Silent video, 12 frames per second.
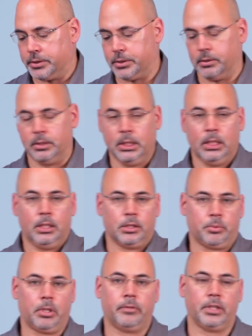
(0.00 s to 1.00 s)
So as
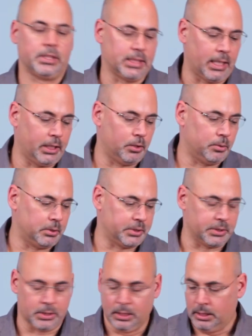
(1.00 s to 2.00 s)
one of our design goals
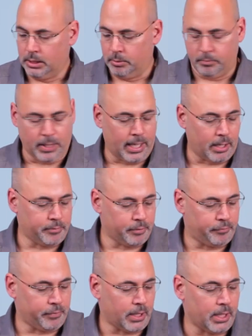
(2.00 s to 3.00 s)
is have the
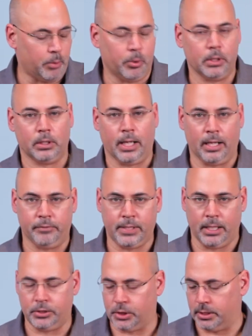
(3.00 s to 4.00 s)
flywheel, have
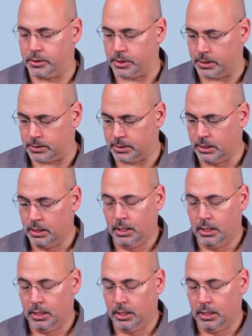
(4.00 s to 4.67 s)
tension adjust,